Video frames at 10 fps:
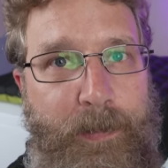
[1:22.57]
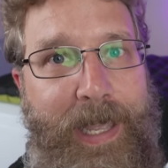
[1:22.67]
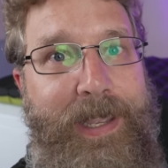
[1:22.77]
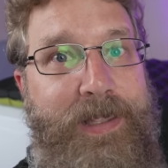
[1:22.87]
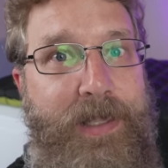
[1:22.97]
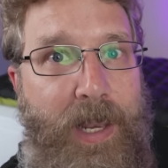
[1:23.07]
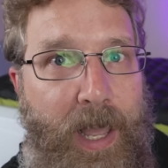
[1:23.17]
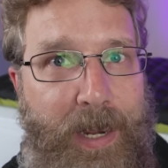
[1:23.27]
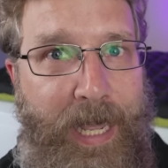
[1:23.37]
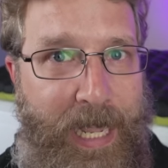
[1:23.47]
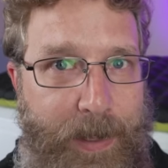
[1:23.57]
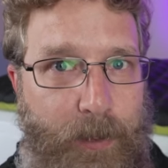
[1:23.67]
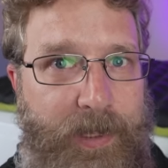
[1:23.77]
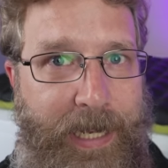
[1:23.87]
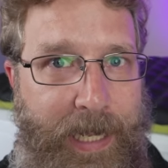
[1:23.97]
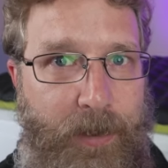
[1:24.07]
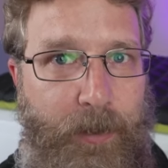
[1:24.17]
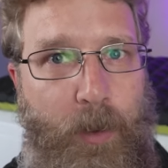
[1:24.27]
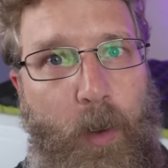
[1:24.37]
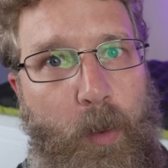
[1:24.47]
bag is not able to handle
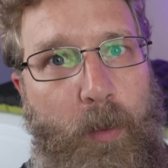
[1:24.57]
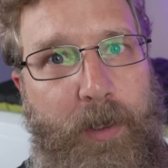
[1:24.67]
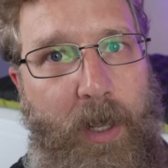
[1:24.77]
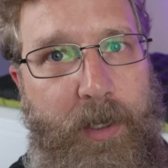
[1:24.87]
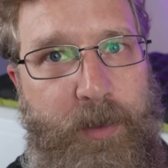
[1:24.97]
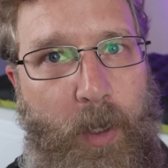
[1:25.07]
the cold on its